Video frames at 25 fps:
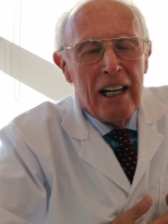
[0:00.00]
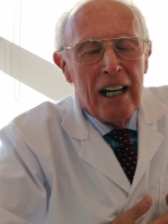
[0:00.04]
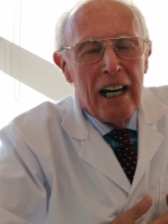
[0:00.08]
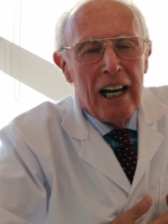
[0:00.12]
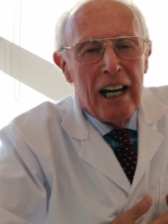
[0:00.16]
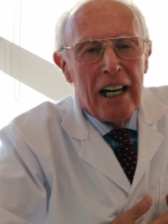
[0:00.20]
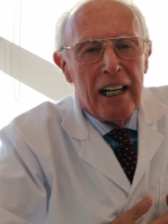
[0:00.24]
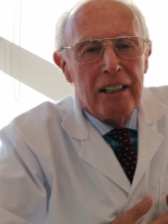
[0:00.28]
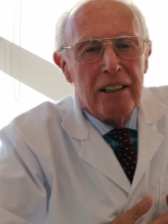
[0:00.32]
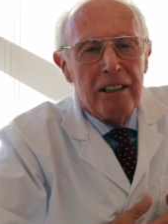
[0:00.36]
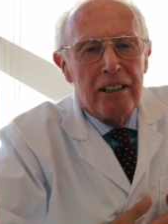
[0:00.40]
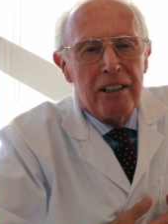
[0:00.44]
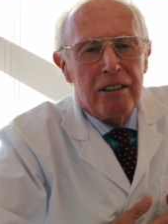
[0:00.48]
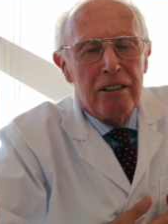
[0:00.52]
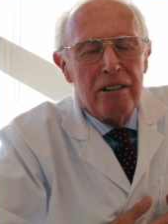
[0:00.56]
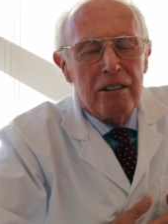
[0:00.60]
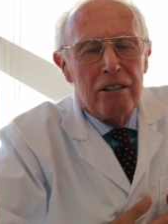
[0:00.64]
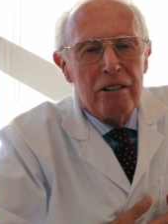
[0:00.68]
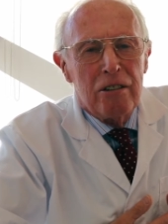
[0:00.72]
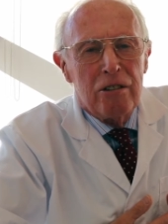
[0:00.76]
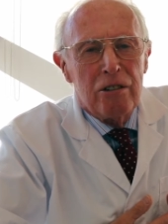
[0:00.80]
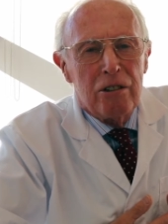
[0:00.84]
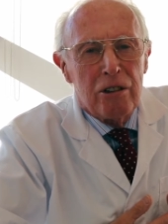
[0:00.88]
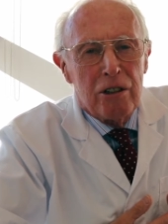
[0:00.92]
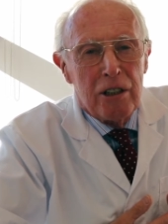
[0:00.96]
had
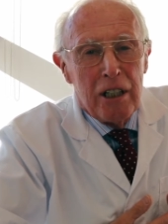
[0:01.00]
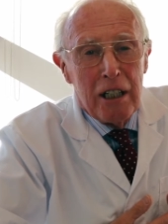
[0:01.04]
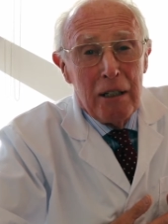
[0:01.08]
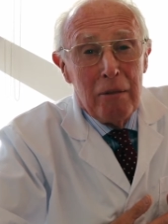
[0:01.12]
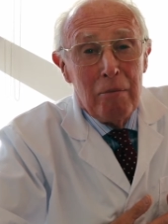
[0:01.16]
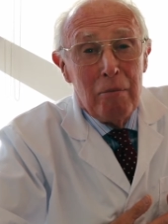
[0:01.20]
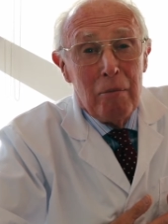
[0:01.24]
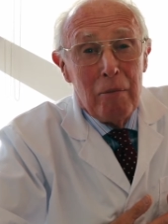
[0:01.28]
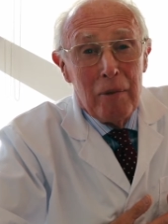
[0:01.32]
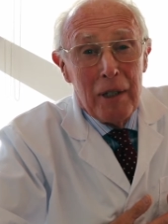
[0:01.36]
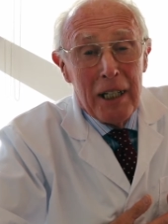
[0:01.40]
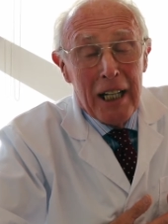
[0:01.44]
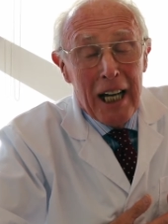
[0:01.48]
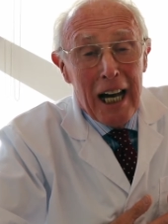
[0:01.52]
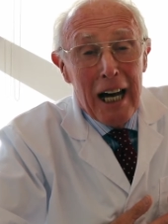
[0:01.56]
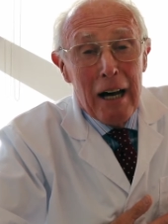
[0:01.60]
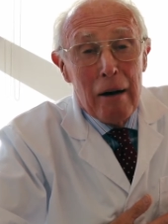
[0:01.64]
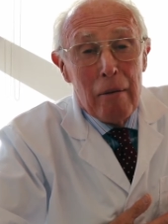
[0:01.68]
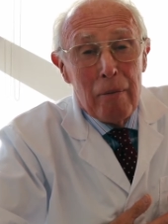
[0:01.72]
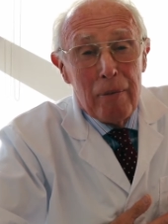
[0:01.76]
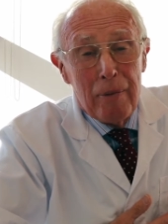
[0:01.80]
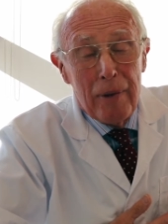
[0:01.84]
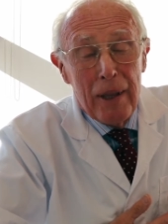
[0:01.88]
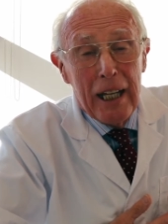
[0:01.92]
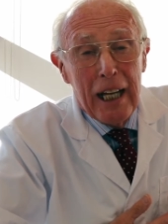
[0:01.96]
dreamed
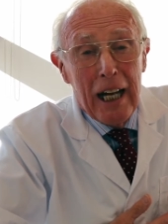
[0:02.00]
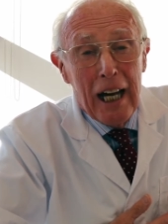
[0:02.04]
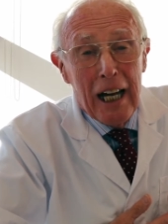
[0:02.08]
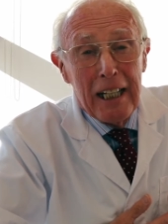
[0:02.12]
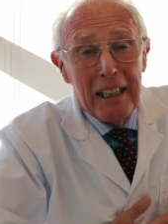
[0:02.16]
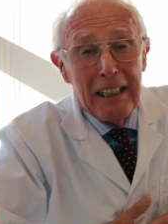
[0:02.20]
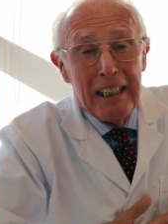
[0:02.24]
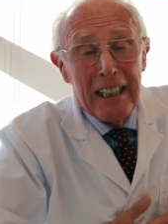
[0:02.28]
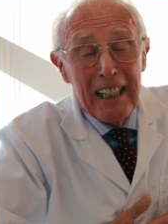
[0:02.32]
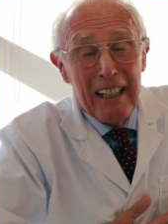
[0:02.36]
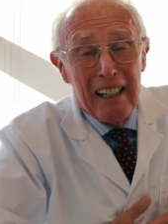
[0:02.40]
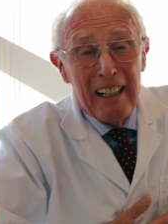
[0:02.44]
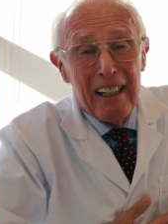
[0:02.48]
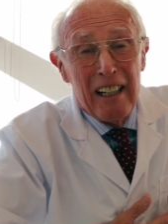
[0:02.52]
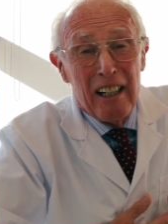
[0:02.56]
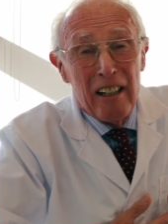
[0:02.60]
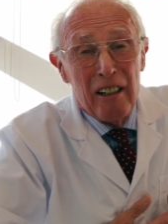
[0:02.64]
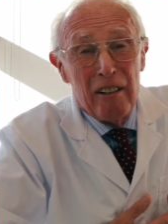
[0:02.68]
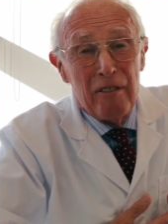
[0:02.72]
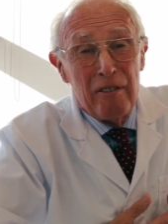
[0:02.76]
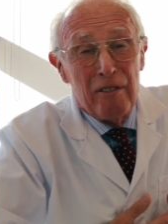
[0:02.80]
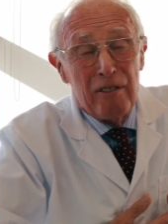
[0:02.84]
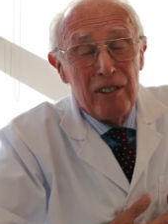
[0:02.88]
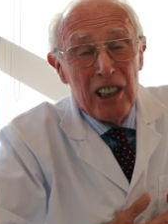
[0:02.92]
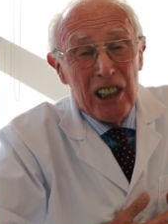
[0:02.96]
up the idea
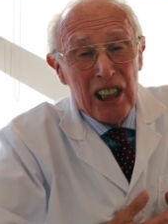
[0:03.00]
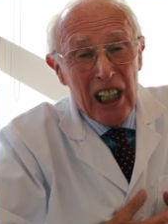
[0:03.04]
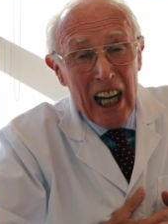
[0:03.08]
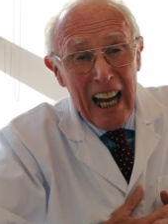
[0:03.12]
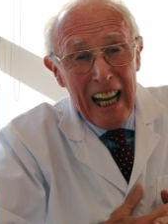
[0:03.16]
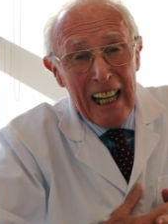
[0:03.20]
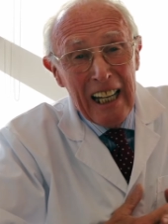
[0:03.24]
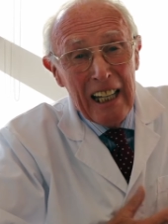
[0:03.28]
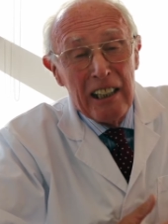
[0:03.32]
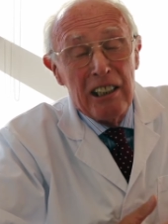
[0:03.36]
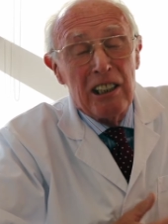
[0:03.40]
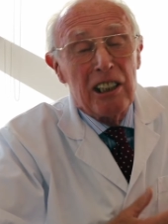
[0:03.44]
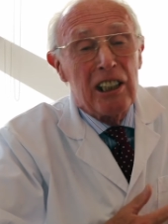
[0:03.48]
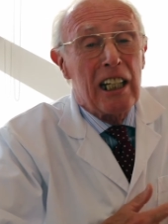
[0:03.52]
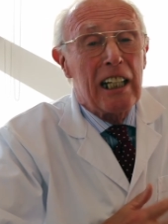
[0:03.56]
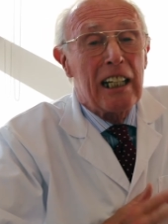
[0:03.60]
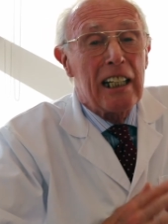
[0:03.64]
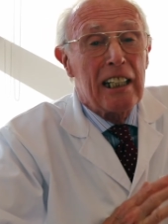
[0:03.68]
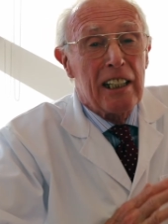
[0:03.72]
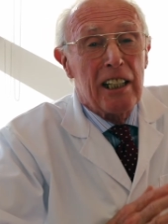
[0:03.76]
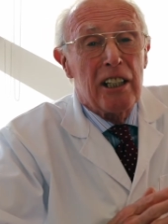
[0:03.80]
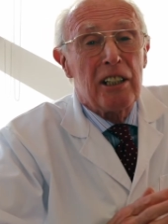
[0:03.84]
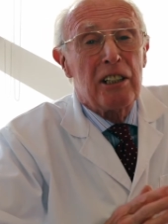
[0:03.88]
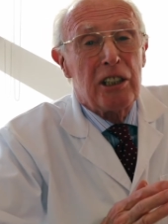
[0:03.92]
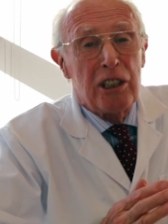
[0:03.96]
of
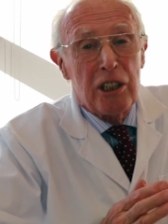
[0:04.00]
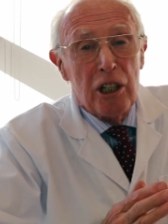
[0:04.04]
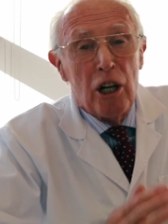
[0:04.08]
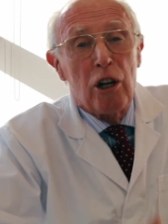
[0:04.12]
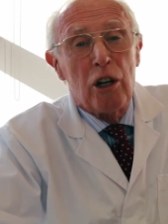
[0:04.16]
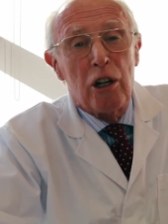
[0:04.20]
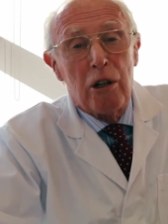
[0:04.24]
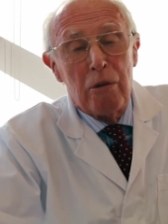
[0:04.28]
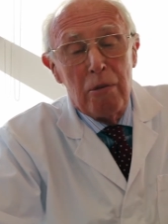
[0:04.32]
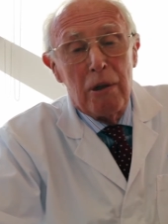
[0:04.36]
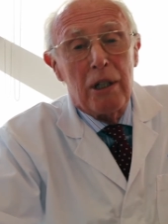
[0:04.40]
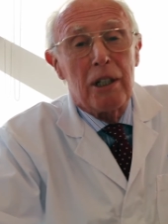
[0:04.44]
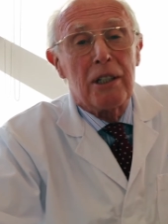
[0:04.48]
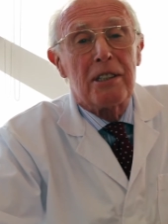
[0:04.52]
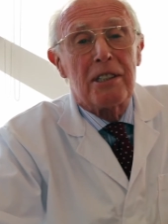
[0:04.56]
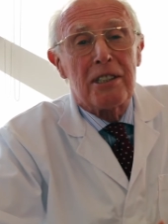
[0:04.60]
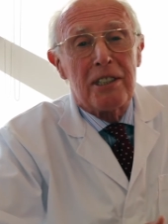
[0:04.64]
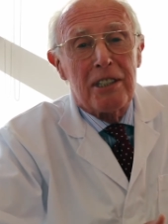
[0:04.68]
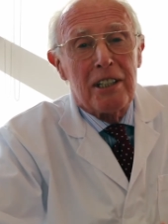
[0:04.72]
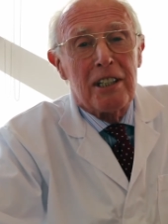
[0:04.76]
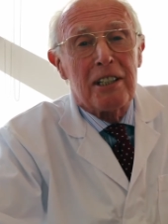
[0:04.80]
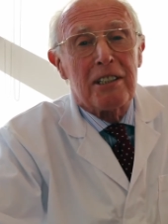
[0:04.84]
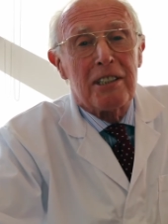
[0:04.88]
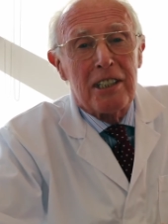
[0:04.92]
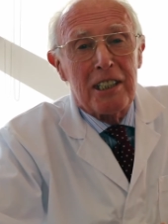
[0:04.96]
challenging the
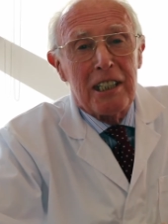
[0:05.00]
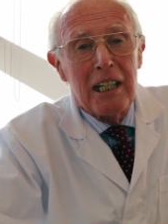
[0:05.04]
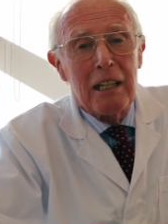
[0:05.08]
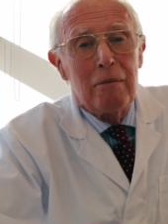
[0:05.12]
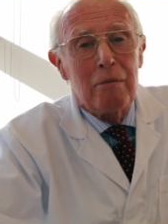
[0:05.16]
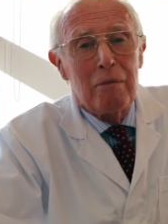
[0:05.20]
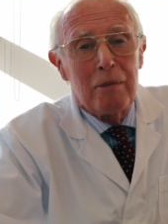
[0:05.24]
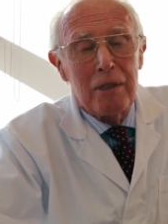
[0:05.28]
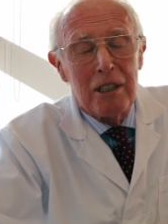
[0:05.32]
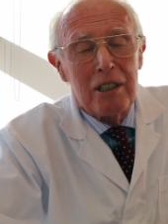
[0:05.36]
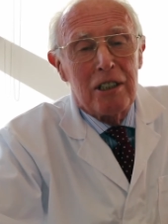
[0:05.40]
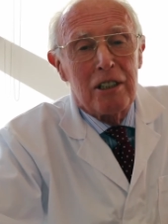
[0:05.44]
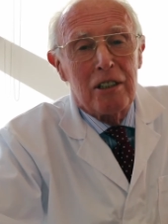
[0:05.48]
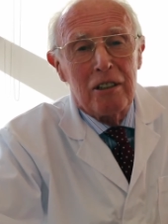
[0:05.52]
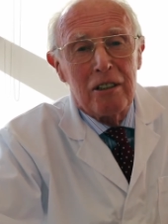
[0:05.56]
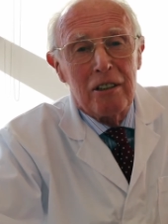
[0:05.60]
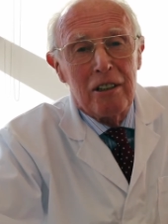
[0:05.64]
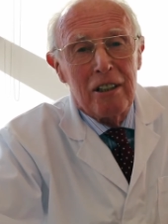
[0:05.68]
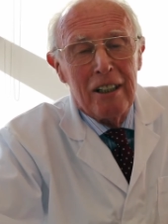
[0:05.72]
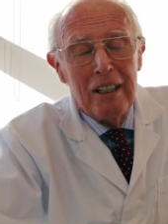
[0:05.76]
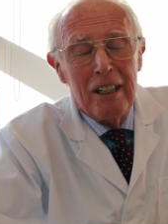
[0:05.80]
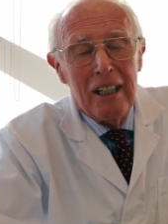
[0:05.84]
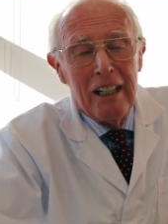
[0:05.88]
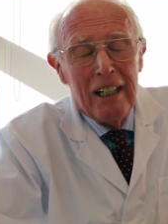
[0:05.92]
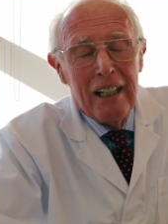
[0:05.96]
dogmas that seemed
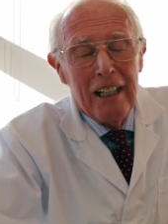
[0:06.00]
to